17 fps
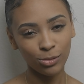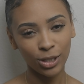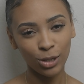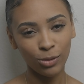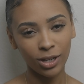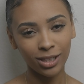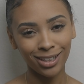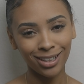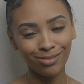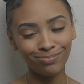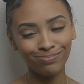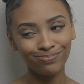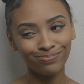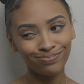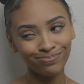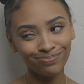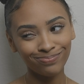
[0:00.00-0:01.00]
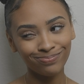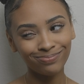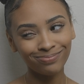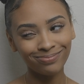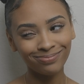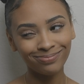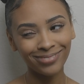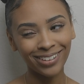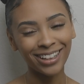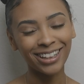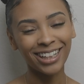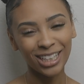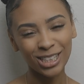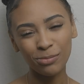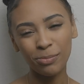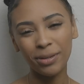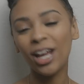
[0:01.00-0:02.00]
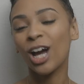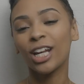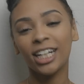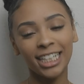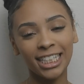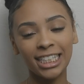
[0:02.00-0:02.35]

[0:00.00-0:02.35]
where you want them. Let's be honest.